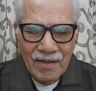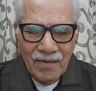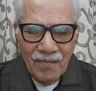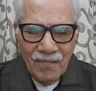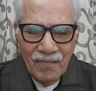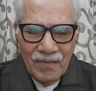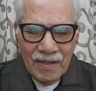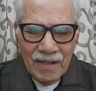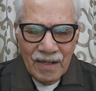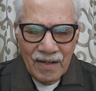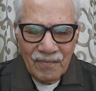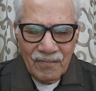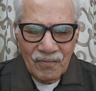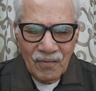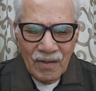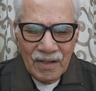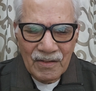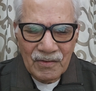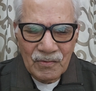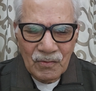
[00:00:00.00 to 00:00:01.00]
We have to
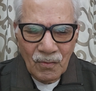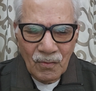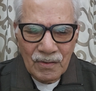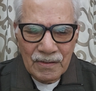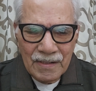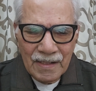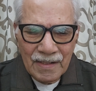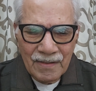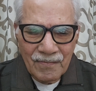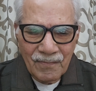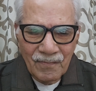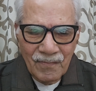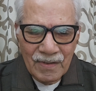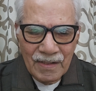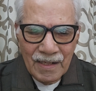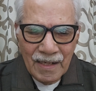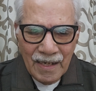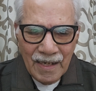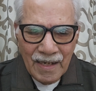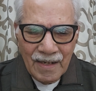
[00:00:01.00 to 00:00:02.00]
ensure that
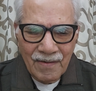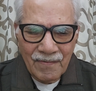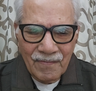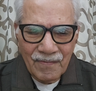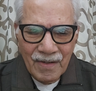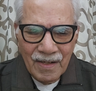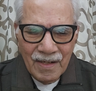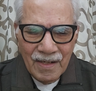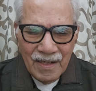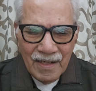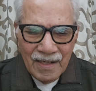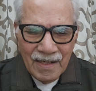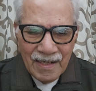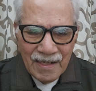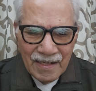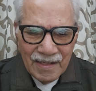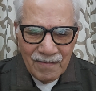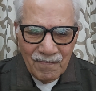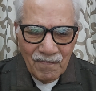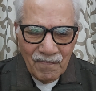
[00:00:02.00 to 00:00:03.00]
we have
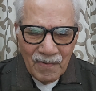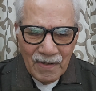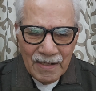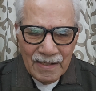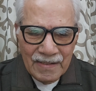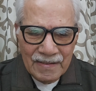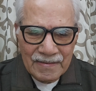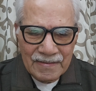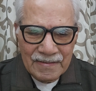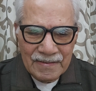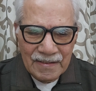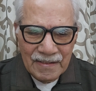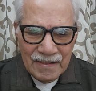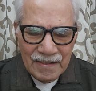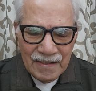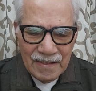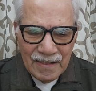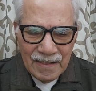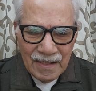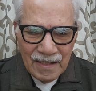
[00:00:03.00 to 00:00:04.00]
in place
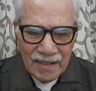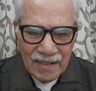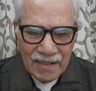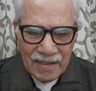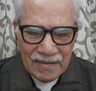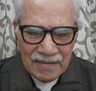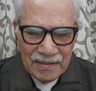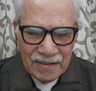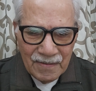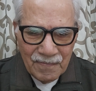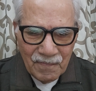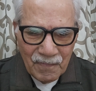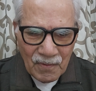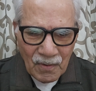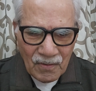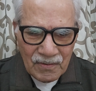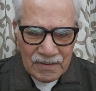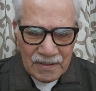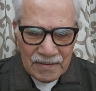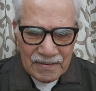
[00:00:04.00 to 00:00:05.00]
the
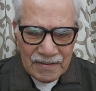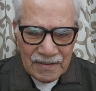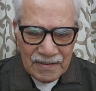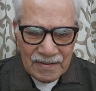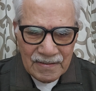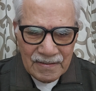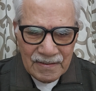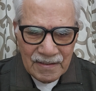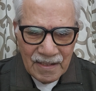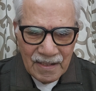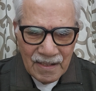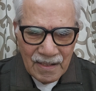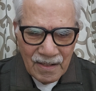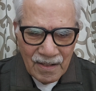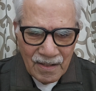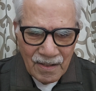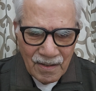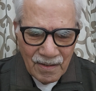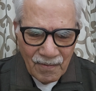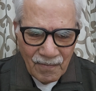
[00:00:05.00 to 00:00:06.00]
processes
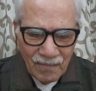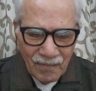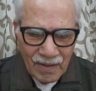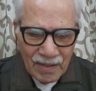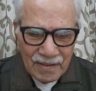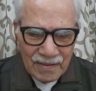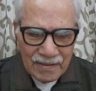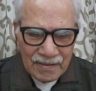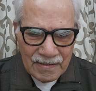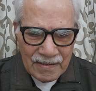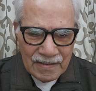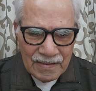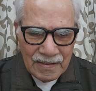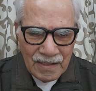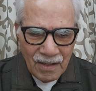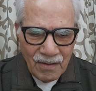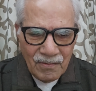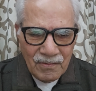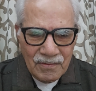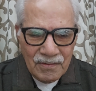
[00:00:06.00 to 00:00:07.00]
well written
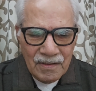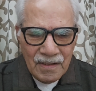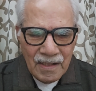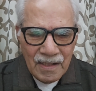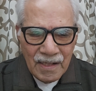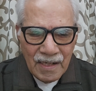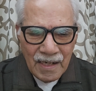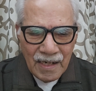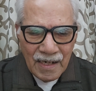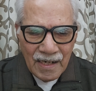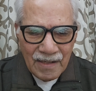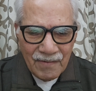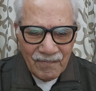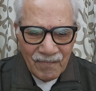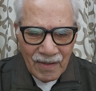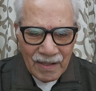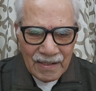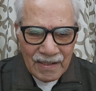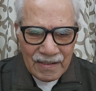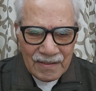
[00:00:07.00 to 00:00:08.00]
down and
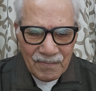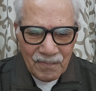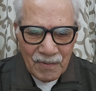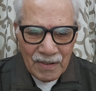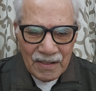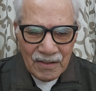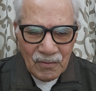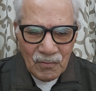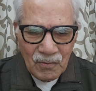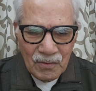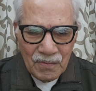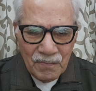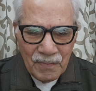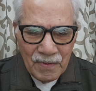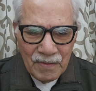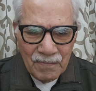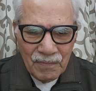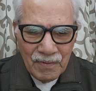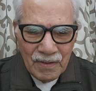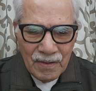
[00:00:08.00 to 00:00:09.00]
well explained to the
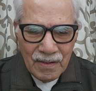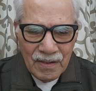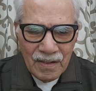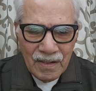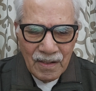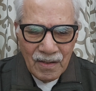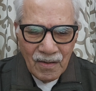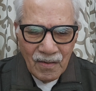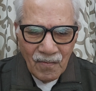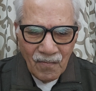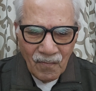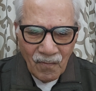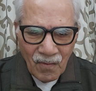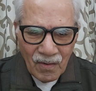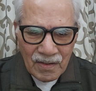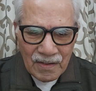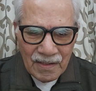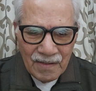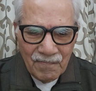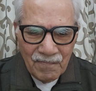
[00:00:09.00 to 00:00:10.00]
people
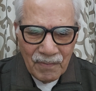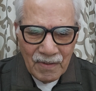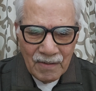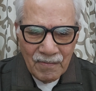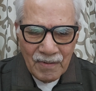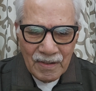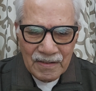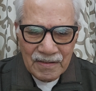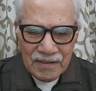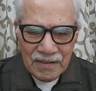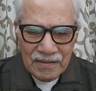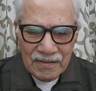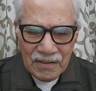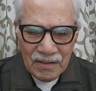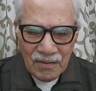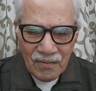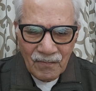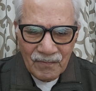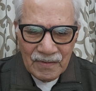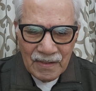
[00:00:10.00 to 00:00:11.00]
for
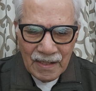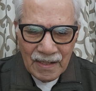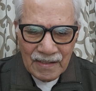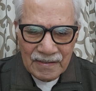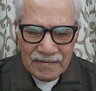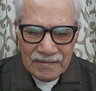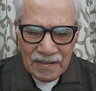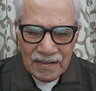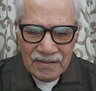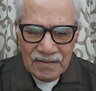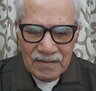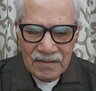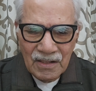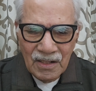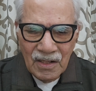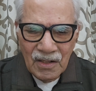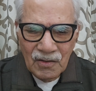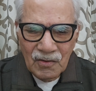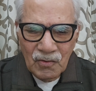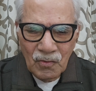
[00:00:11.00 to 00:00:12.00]
implementation of the actions
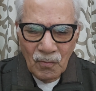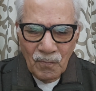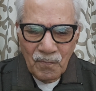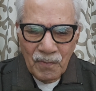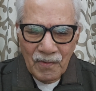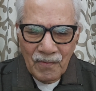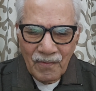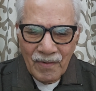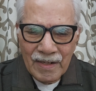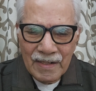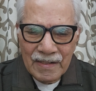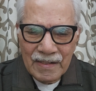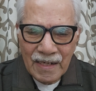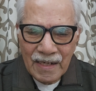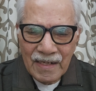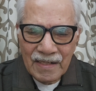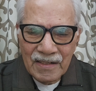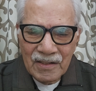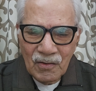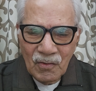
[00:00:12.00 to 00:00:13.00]
to prevent
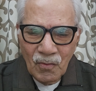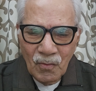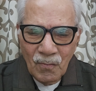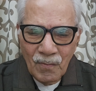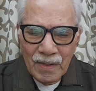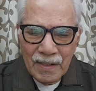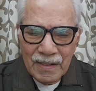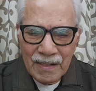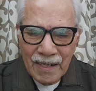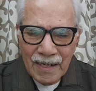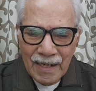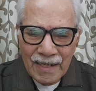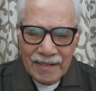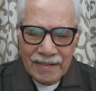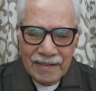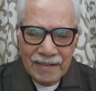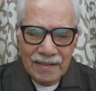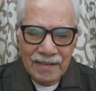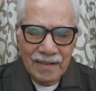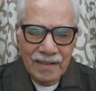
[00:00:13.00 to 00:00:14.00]
any human
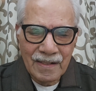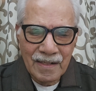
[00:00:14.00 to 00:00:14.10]
error.